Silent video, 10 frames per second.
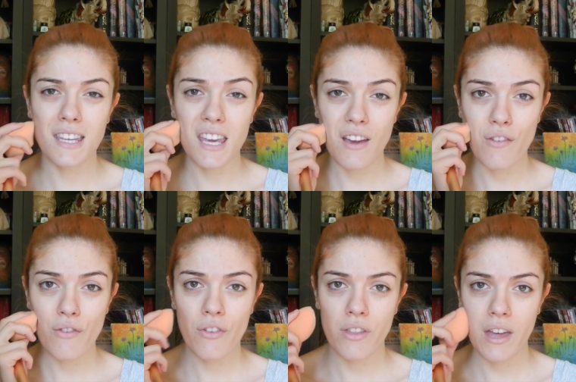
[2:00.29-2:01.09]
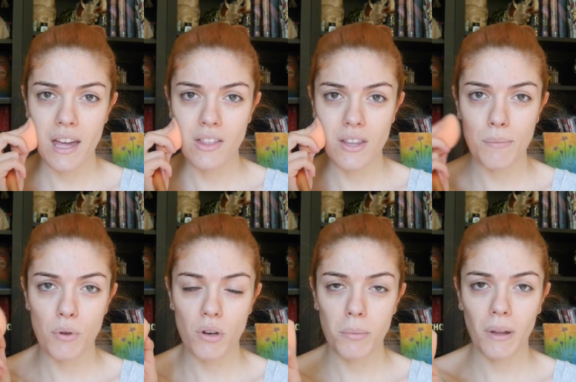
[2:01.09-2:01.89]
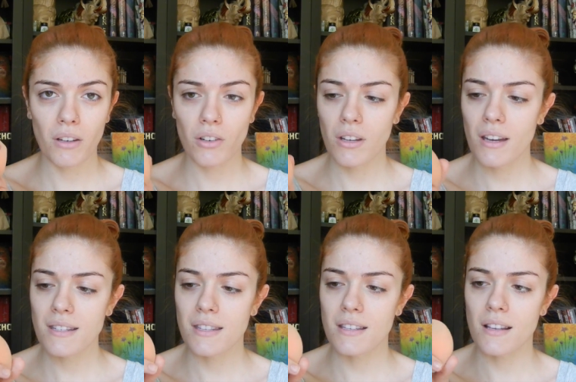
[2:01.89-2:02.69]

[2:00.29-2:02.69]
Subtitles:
give than the Beauty Blender does. This